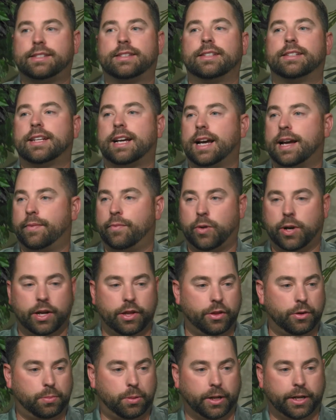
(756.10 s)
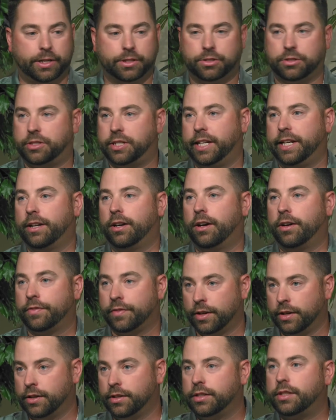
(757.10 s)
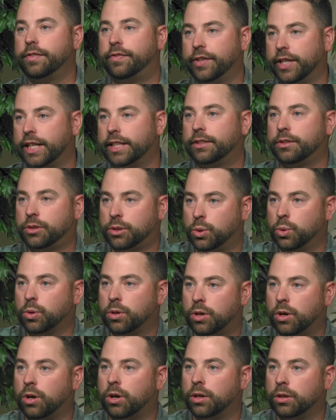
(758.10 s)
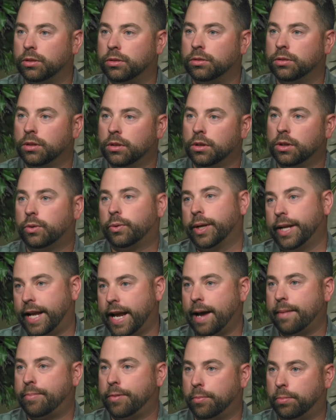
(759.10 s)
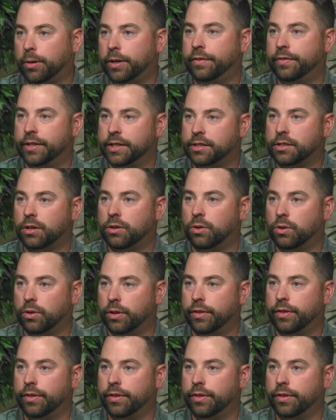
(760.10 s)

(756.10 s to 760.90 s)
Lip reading: time while other players are teeing off to fill out the scorecard and recap the previous hole. And